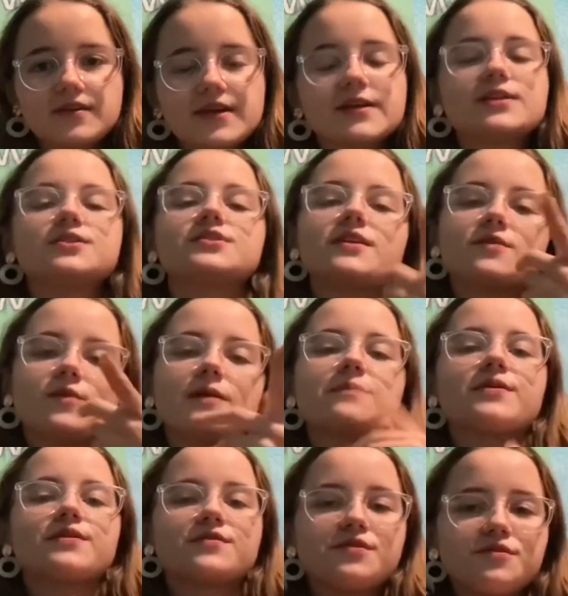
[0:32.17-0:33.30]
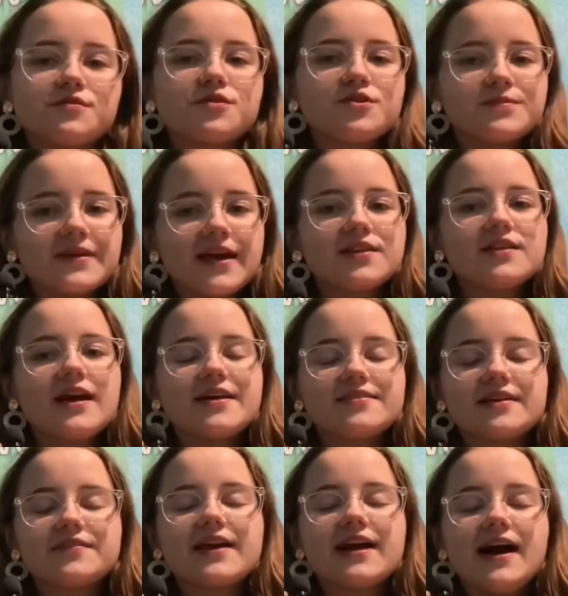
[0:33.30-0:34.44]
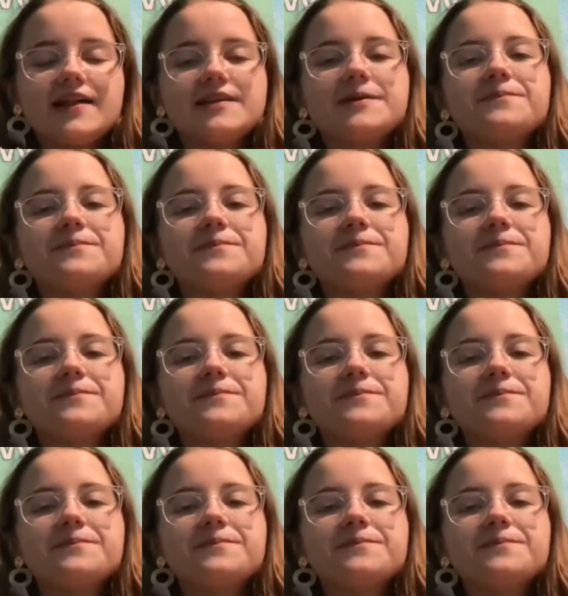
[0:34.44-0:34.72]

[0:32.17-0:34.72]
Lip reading: including the one person who told me I sound like Gollum.